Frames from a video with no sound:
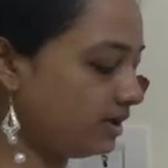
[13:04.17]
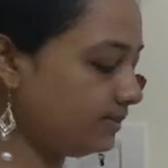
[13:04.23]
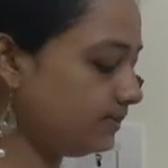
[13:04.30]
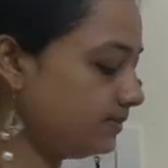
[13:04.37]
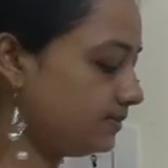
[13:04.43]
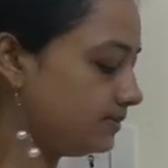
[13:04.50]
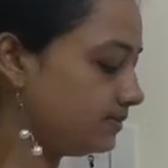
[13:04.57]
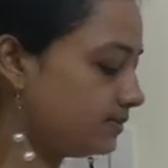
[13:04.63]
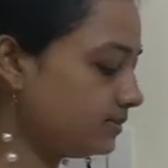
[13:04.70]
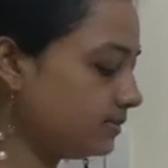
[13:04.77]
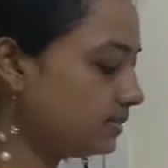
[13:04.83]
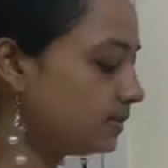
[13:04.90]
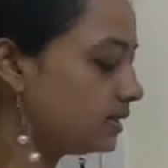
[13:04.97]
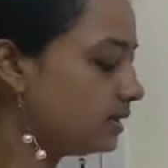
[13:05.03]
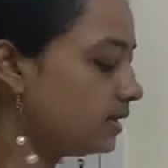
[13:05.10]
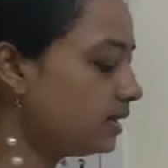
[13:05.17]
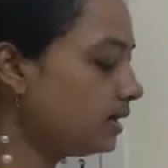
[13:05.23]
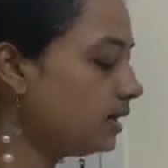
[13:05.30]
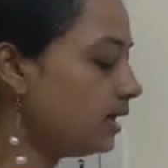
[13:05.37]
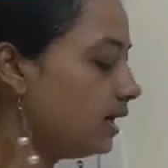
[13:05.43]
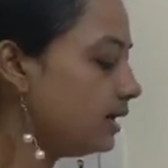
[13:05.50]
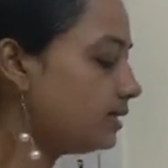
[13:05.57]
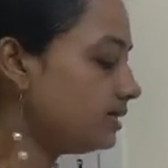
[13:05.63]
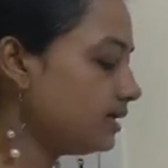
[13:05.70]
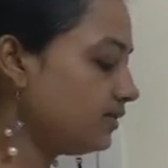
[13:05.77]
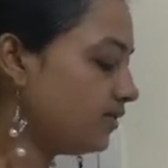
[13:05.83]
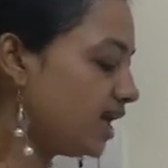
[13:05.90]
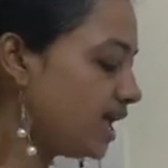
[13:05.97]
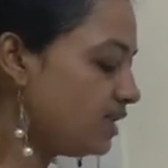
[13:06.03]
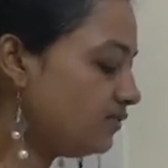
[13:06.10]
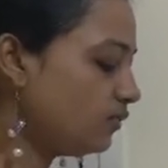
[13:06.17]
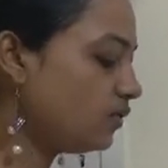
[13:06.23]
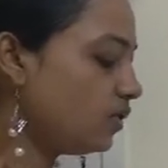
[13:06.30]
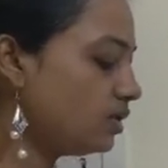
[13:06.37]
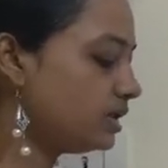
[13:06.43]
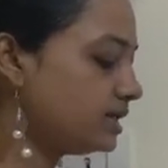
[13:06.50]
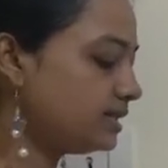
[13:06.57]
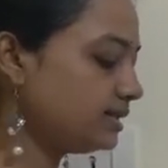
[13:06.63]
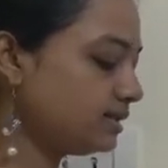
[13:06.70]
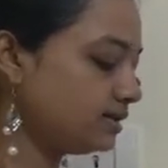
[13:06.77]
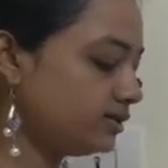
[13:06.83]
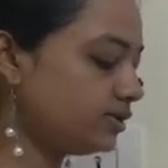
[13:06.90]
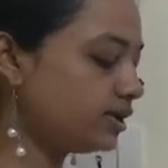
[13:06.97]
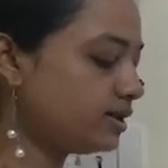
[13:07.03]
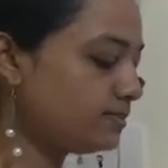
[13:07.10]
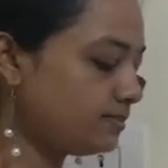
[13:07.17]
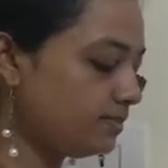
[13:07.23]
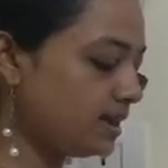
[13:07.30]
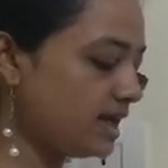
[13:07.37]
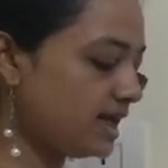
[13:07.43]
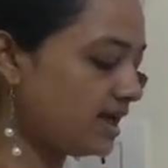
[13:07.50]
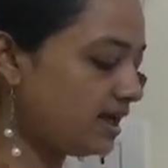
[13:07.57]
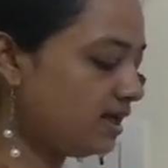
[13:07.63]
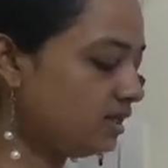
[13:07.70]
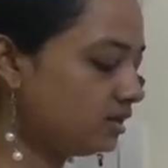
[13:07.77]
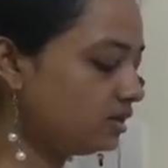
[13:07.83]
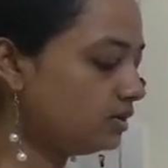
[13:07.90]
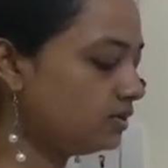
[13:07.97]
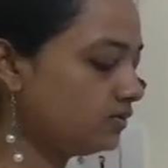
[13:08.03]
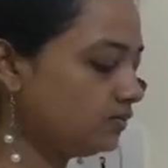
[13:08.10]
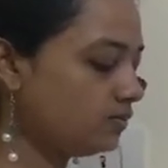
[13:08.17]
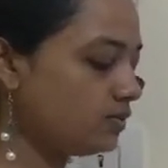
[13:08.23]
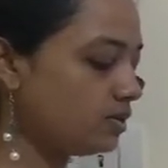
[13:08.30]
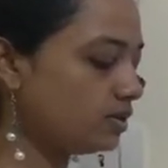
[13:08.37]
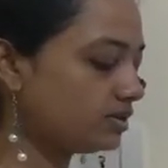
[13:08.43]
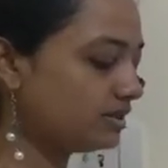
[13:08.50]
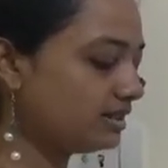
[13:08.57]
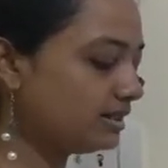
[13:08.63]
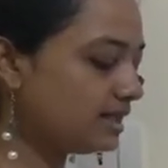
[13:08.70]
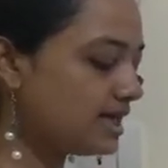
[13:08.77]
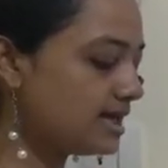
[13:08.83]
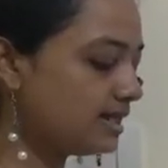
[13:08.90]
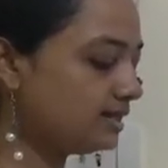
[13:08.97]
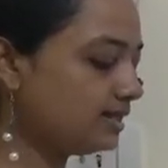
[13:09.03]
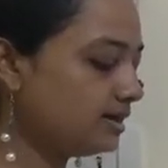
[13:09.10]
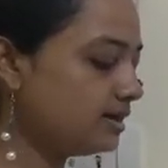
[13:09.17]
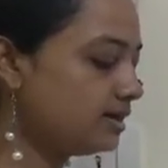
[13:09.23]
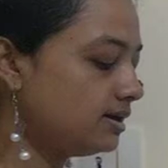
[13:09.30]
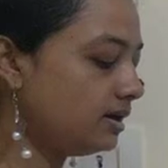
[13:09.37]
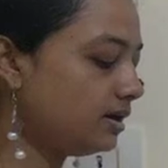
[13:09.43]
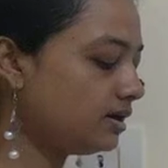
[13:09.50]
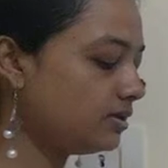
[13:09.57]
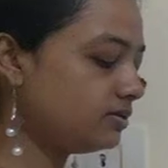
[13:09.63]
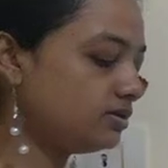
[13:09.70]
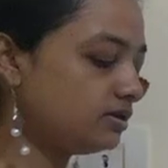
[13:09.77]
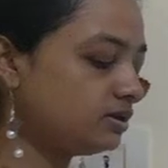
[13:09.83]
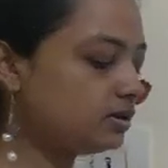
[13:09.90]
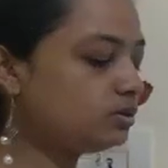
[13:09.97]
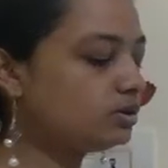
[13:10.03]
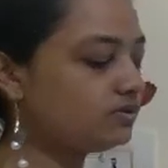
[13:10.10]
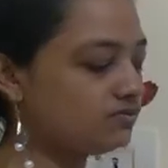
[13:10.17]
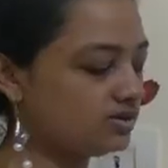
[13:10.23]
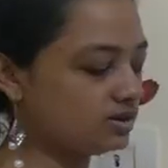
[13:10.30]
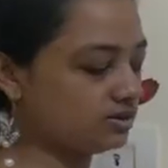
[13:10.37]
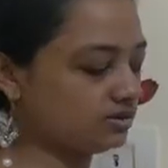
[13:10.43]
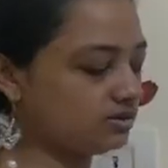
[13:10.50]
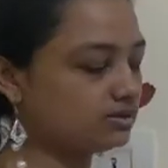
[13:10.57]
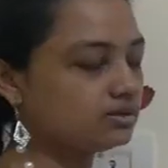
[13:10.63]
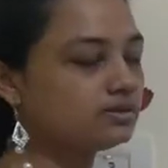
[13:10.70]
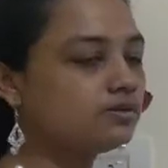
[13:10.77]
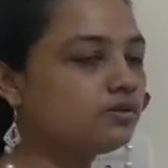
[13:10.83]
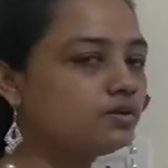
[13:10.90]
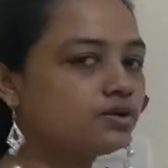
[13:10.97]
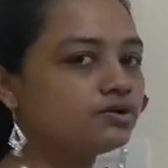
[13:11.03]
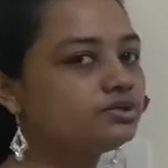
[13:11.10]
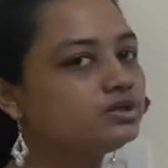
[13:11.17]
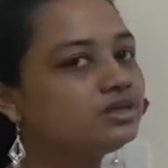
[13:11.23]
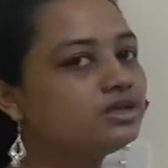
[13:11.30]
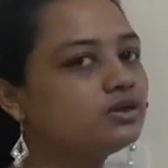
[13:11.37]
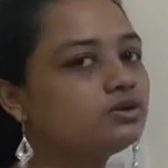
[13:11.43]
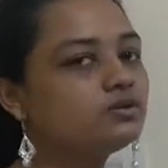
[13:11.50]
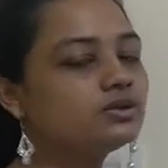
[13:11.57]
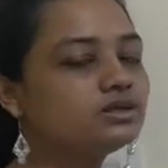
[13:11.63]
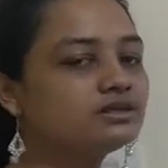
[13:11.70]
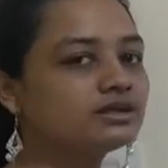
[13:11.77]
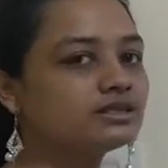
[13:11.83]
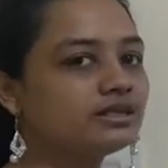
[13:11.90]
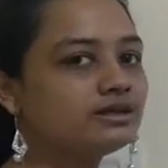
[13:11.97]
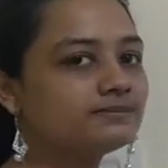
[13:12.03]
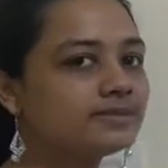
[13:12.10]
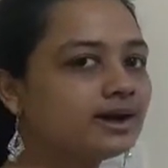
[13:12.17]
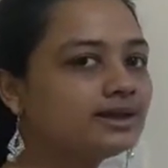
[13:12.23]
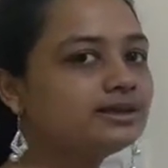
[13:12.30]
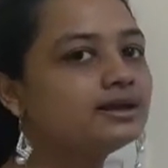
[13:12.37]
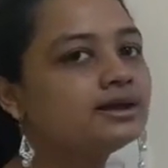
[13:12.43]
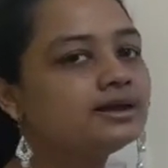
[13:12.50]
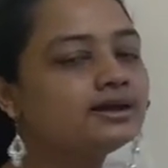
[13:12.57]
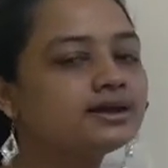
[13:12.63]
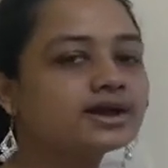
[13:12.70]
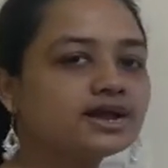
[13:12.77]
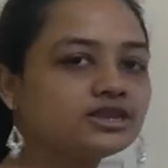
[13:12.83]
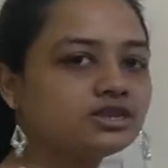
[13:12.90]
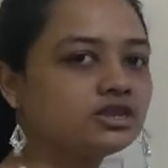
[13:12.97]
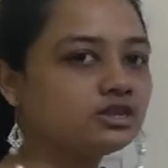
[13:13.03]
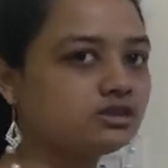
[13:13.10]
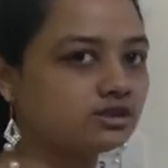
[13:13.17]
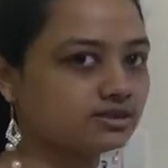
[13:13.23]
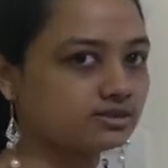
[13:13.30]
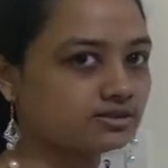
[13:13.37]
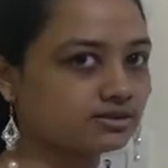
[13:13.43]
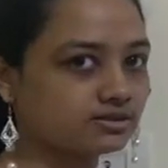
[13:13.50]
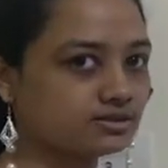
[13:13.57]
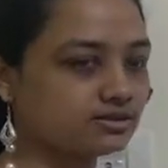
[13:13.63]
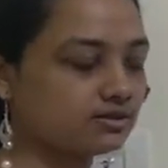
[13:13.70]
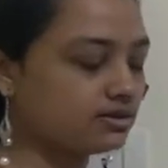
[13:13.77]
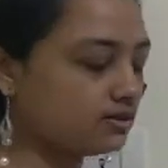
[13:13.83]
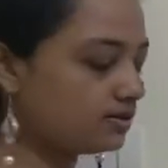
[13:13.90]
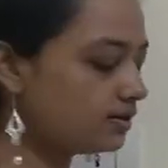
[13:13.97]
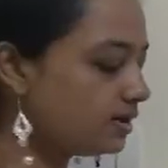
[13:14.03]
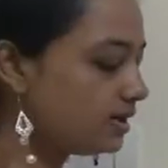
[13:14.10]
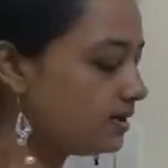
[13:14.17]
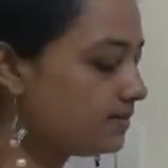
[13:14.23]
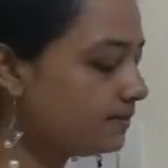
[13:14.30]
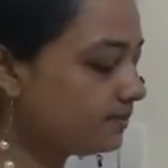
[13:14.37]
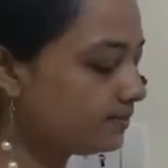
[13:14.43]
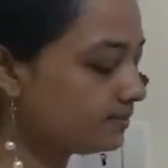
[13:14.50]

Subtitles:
one. The rainfall in certain place for 6 consecutive years. Consecutive is nothing but continuous. Okay.